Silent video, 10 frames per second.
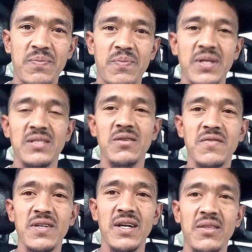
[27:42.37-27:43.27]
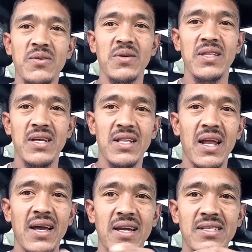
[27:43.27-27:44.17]
please don't forget to hit that
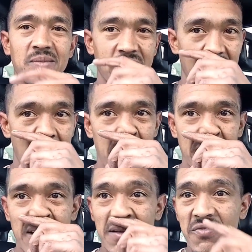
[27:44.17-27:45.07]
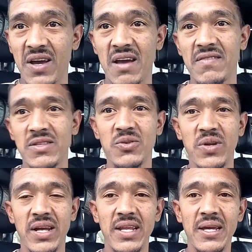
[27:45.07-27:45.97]
like and subscribe button if you haven't
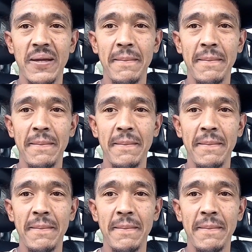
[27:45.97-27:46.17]
already.